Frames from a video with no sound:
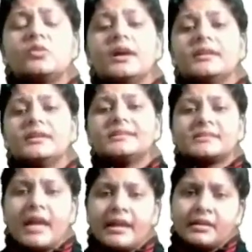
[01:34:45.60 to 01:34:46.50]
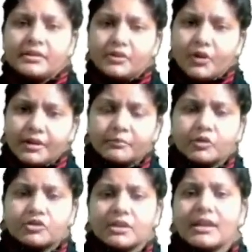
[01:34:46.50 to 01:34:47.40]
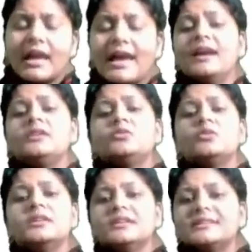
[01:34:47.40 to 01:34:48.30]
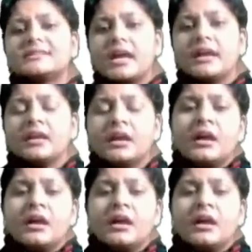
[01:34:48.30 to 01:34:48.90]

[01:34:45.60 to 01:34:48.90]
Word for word: to understand your emotion and to understand